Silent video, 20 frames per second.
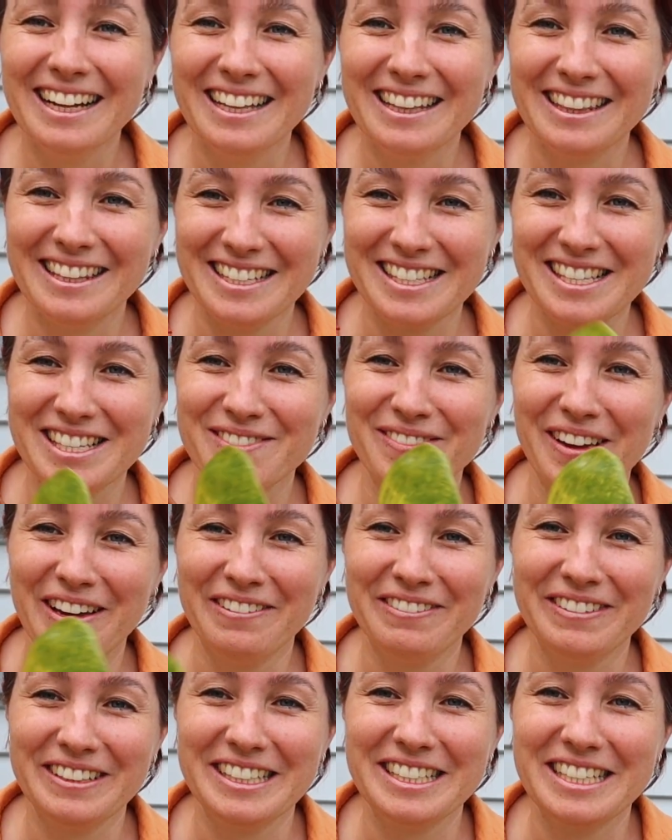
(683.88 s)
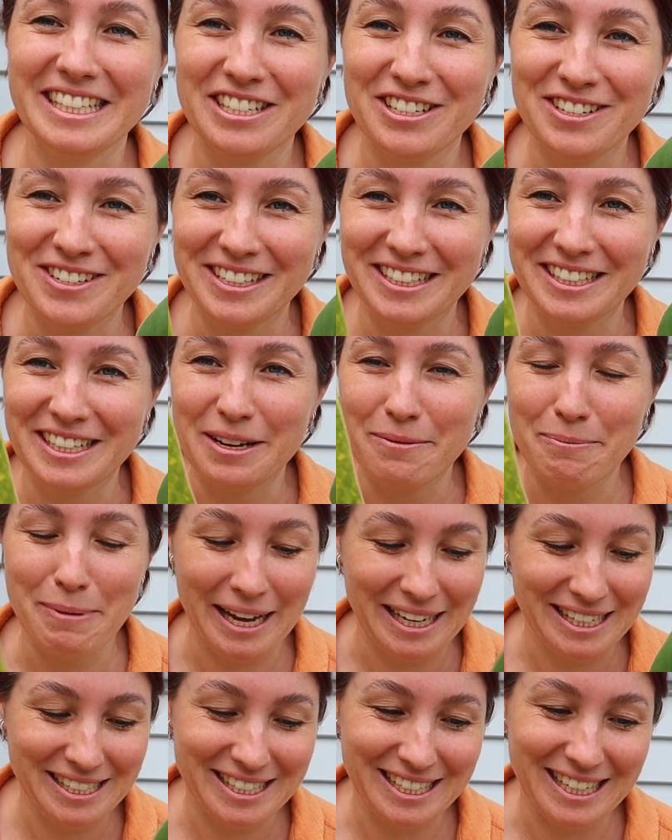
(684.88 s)
this is my philodendron
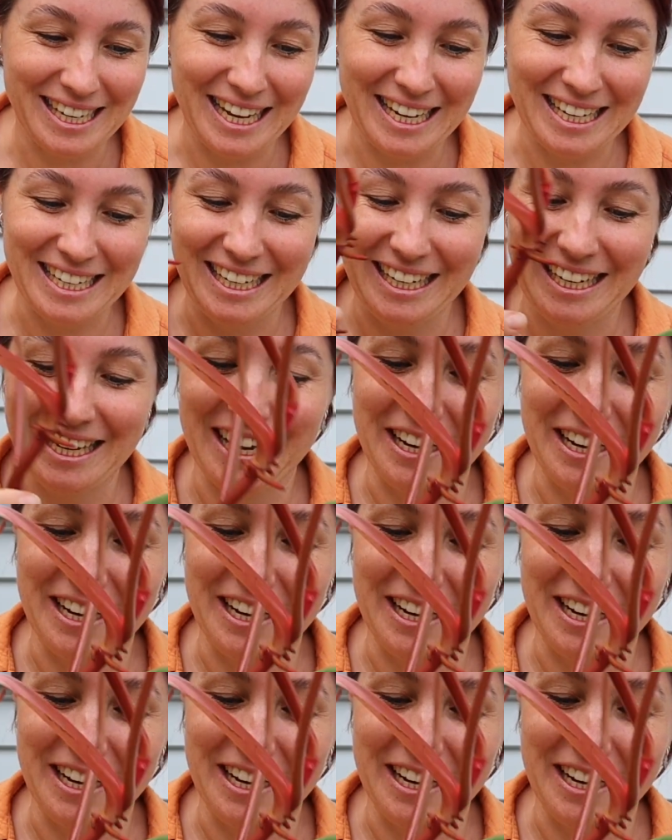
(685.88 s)
painted lady.